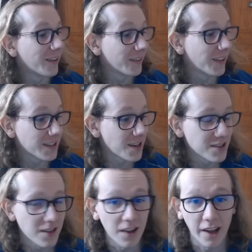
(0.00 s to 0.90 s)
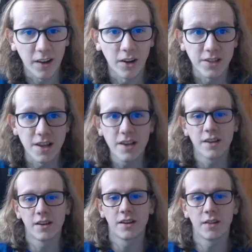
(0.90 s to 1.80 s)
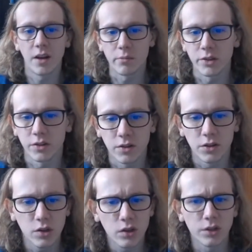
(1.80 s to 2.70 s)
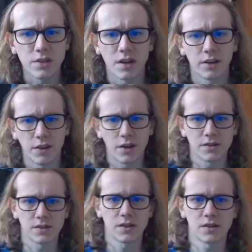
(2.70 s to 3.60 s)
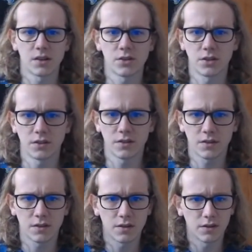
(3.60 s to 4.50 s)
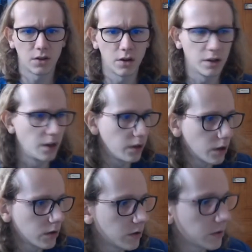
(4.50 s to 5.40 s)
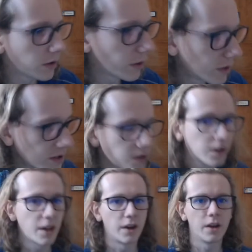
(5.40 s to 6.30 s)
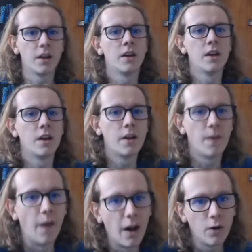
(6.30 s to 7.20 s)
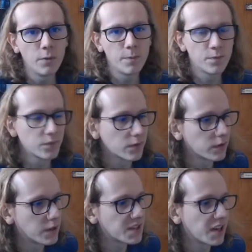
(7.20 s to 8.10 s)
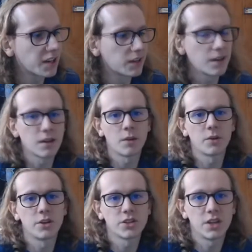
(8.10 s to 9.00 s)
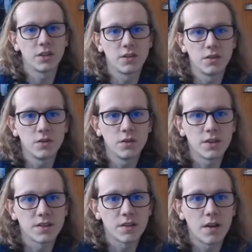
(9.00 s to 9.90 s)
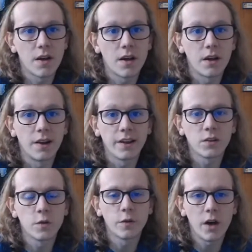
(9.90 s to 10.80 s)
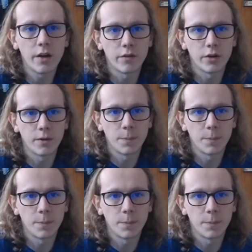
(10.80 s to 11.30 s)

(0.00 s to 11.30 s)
that sounds like a lot, eh? But you can't design a $1,600 logo. Oh, yes, you can. Now, the second link I'm going to share to you is a link to Fiverr.